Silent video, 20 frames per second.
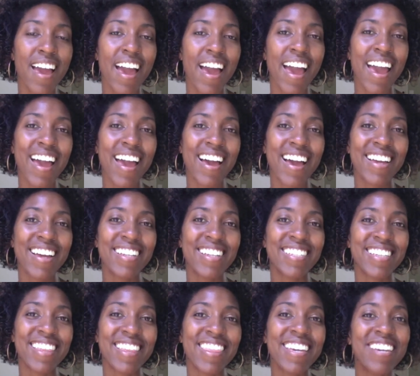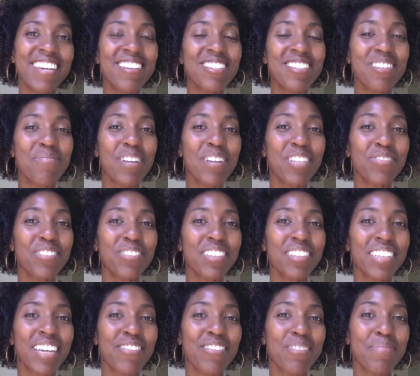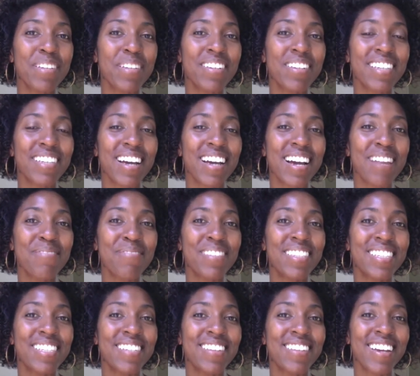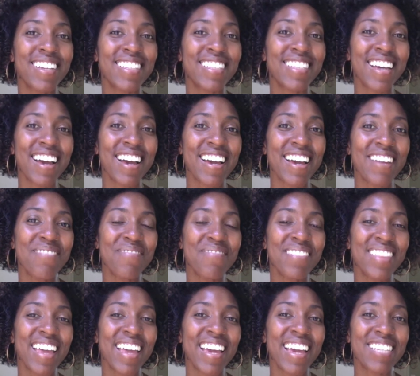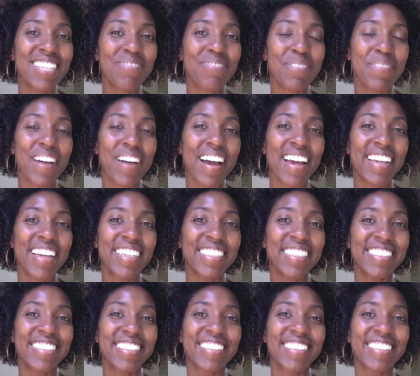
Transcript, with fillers: And thank you so much for giving me your time. See you next time. Thanks. Bye-bye.